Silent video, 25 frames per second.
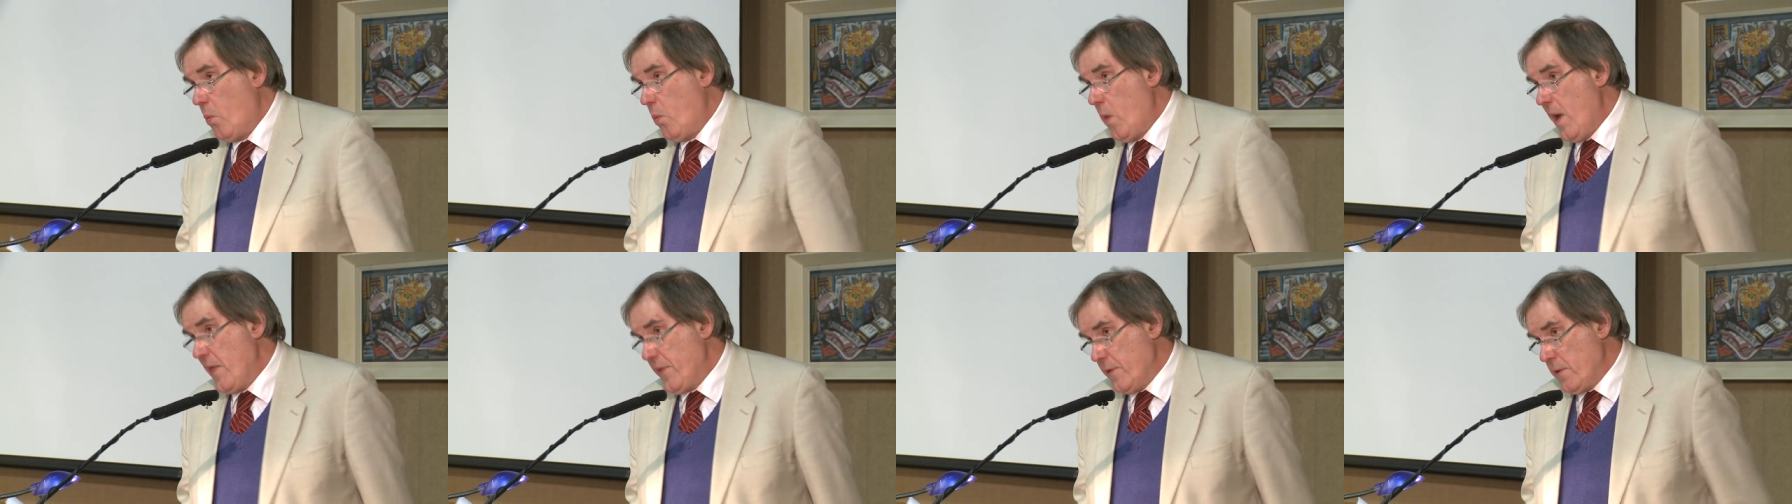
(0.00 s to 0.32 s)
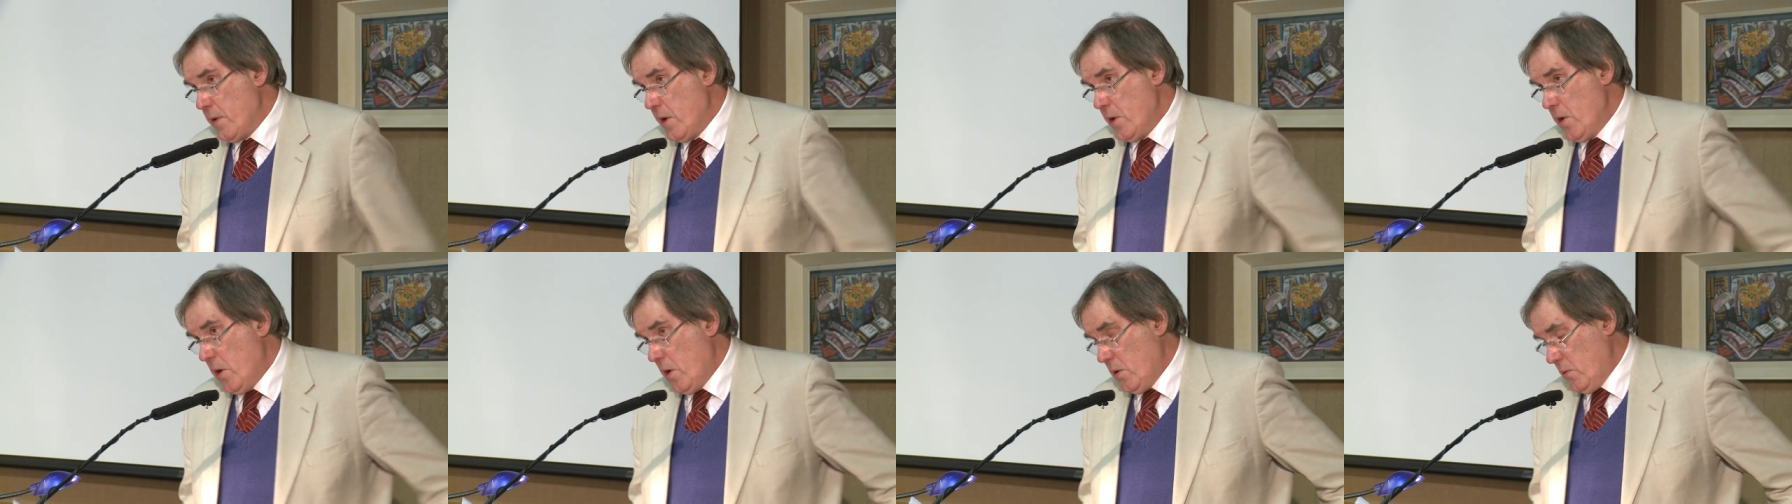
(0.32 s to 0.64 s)

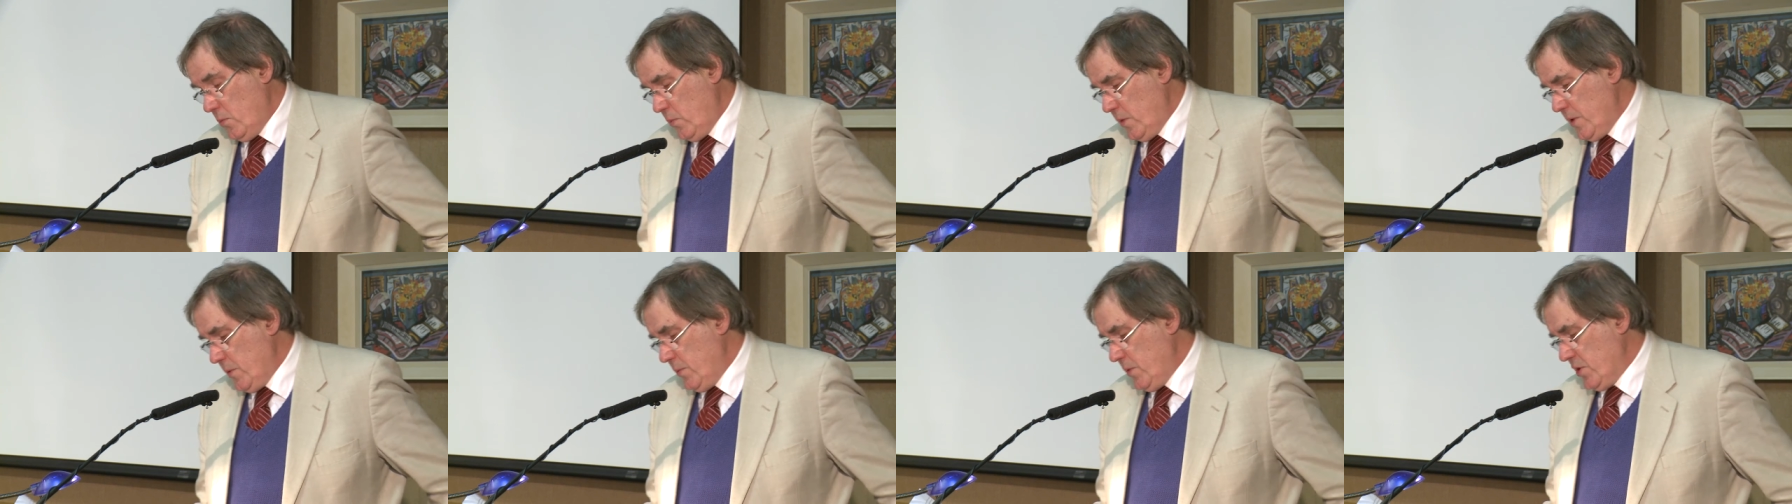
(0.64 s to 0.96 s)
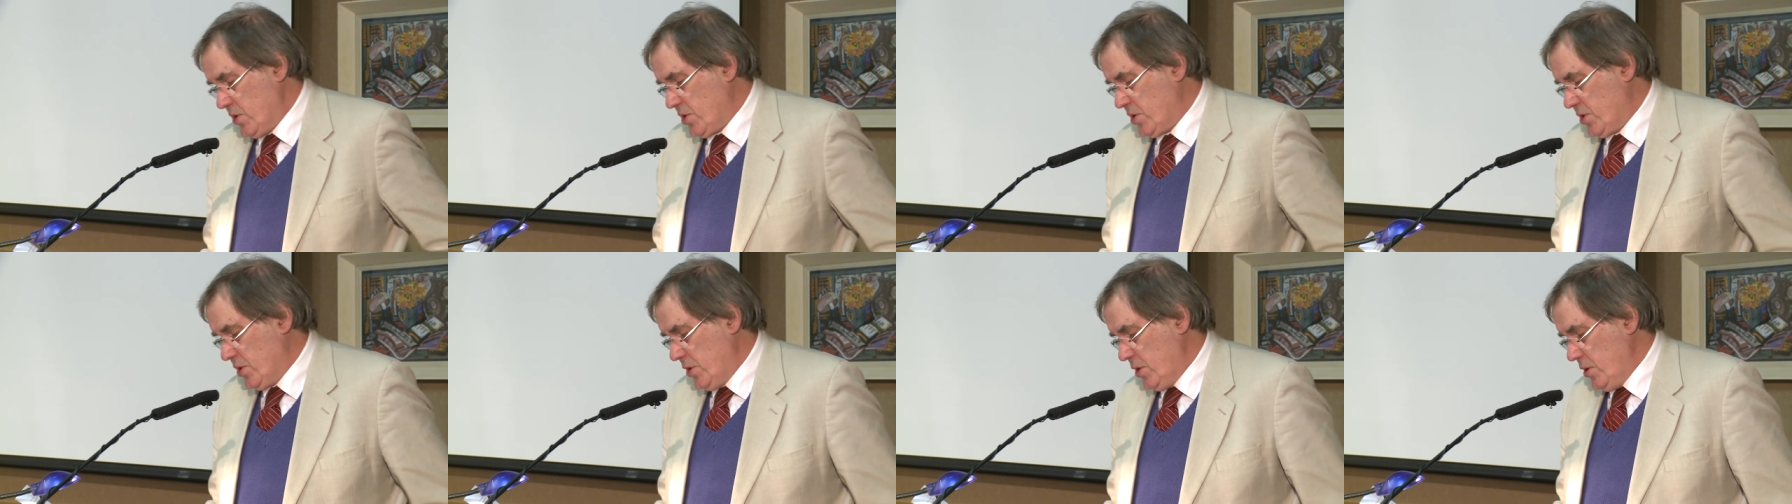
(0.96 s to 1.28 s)
Whether or not we
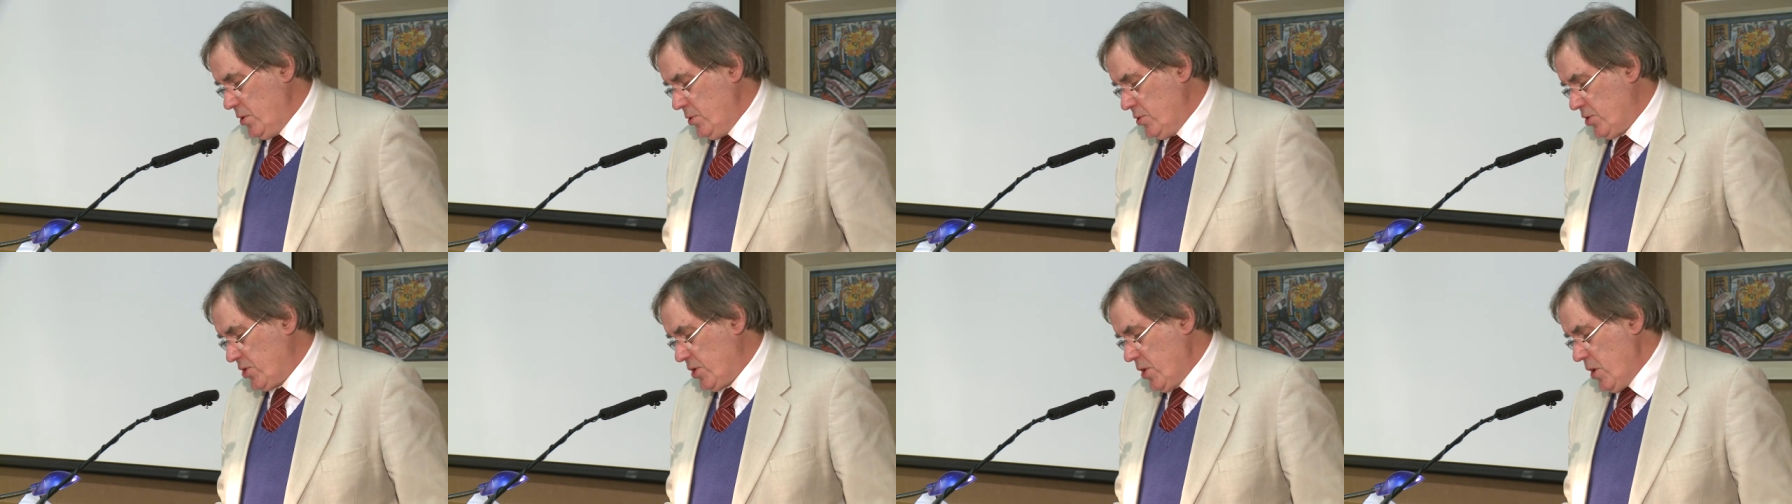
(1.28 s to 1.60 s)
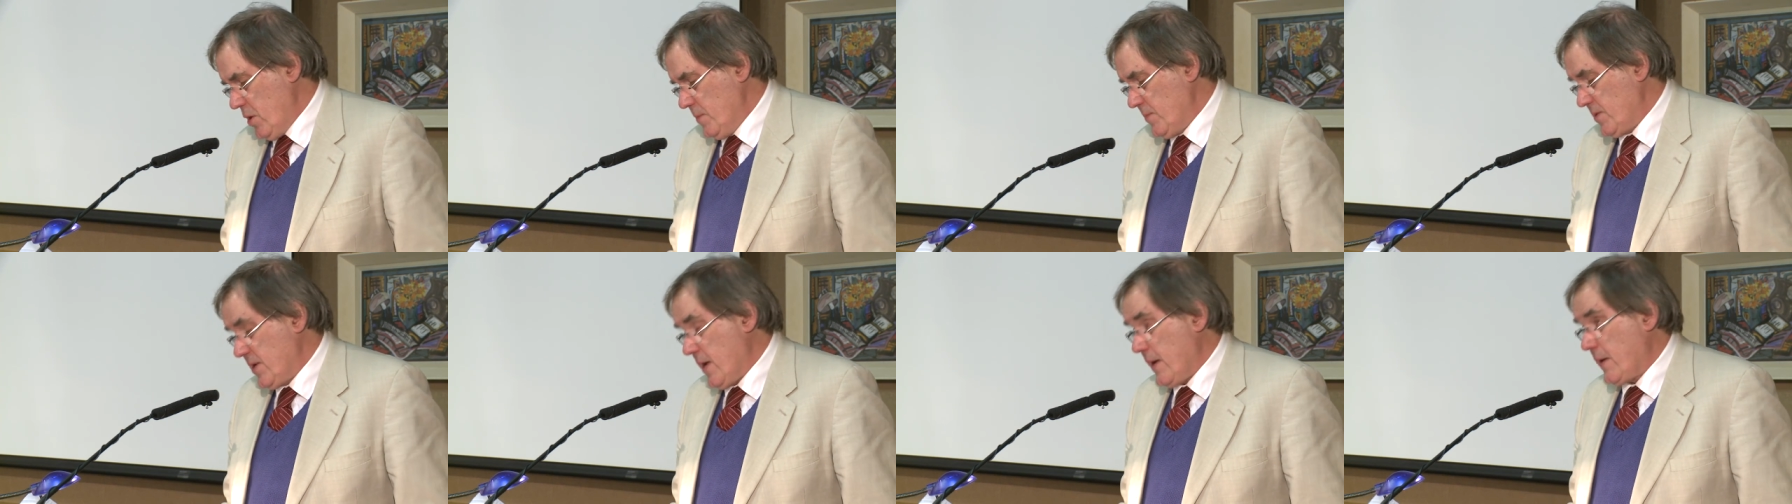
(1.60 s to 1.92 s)
wish to use
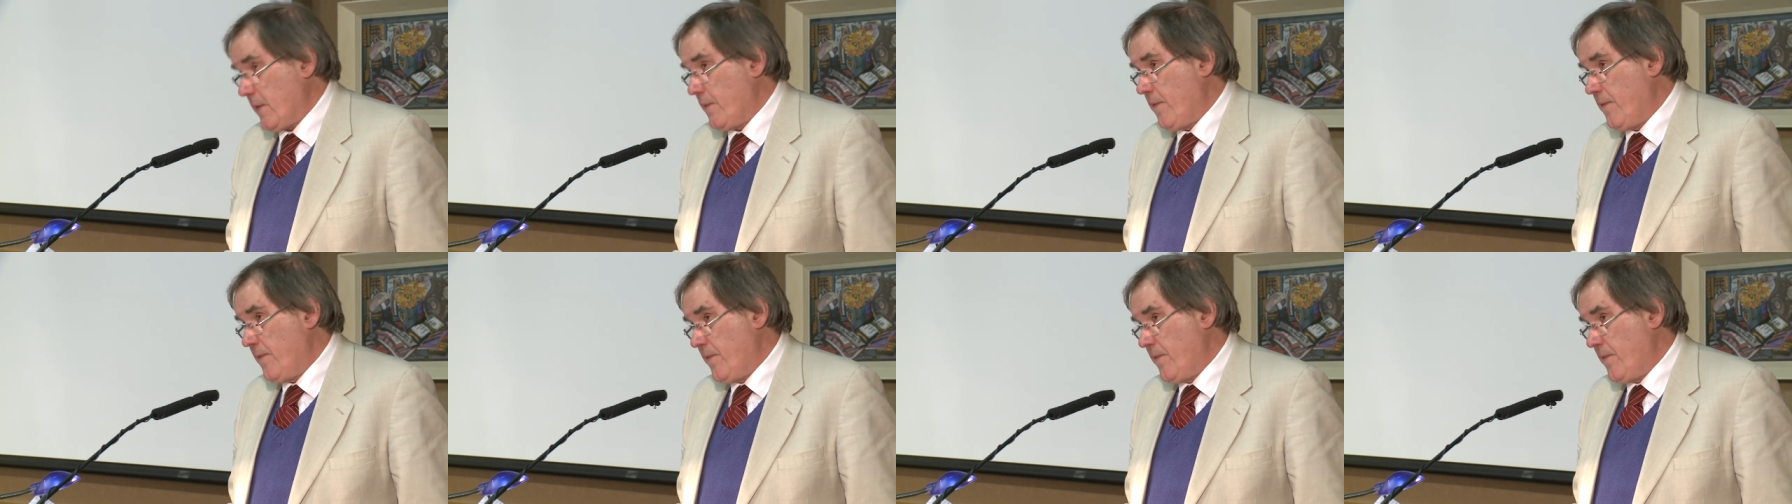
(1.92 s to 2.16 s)
terms like